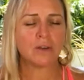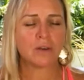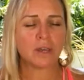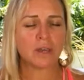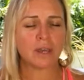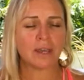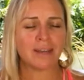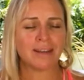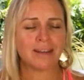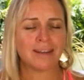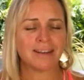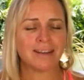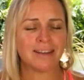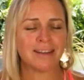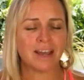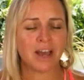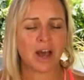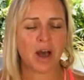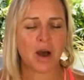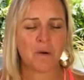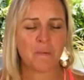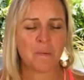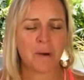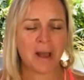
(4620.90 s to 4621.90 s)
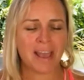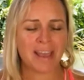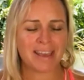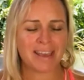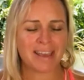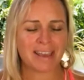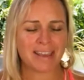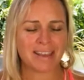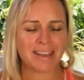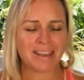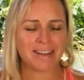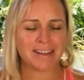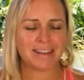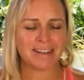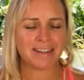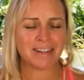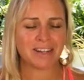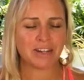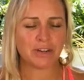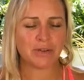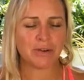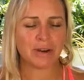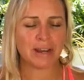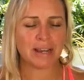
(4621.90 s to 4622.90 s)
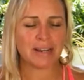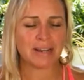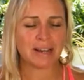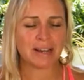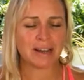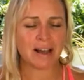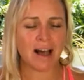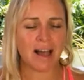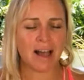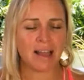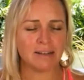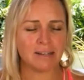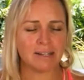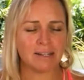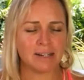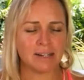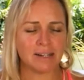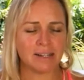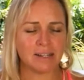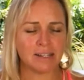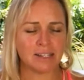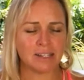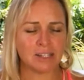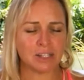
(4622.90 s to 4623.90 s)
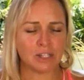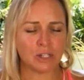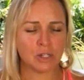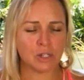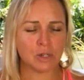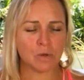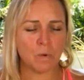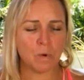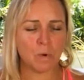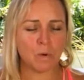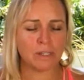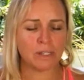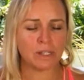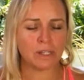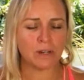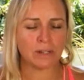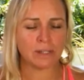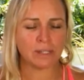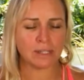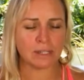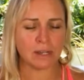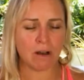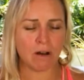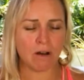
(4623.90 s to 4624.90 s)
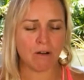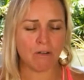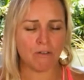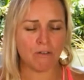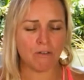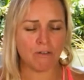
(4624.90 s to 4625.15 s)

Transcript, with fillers: can awaken greater kindness towards yourself,